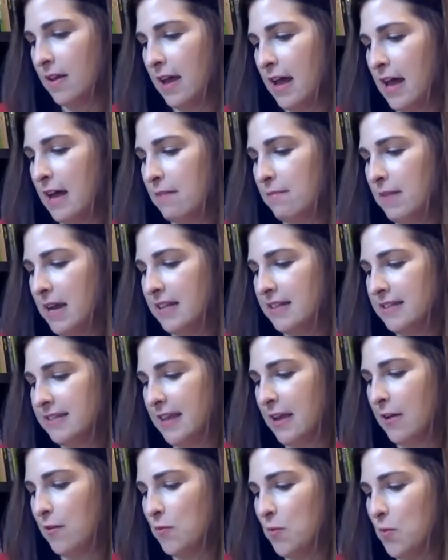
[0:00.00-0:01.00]
I might
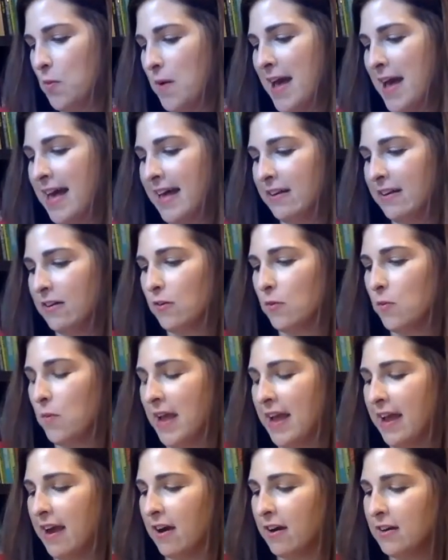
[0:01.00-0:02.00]
say when or
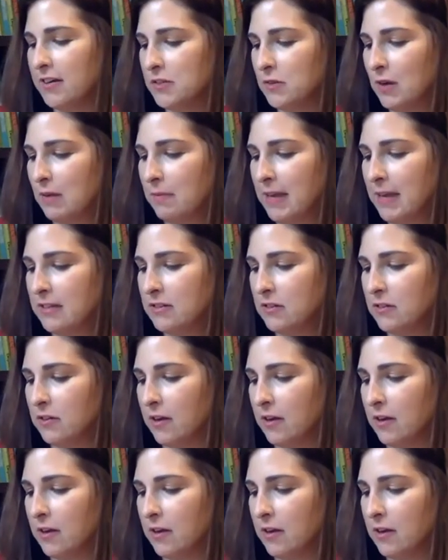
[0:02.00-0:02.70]
where, so I might do it